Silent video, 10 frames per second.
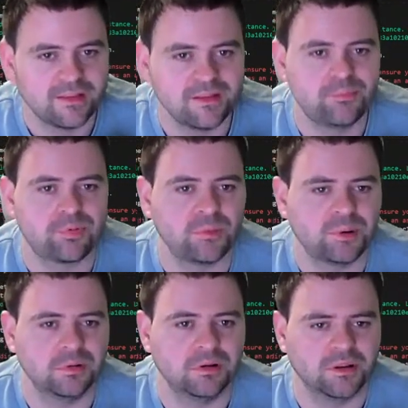
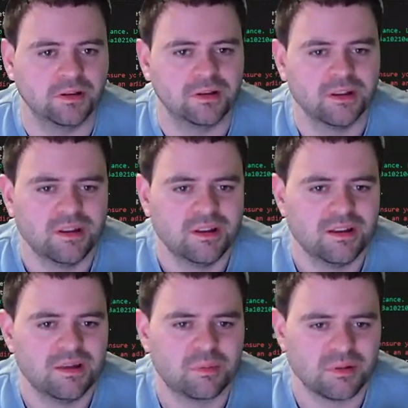Probably.
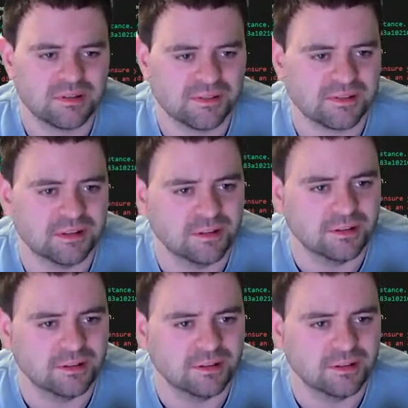It probably is, isn't it?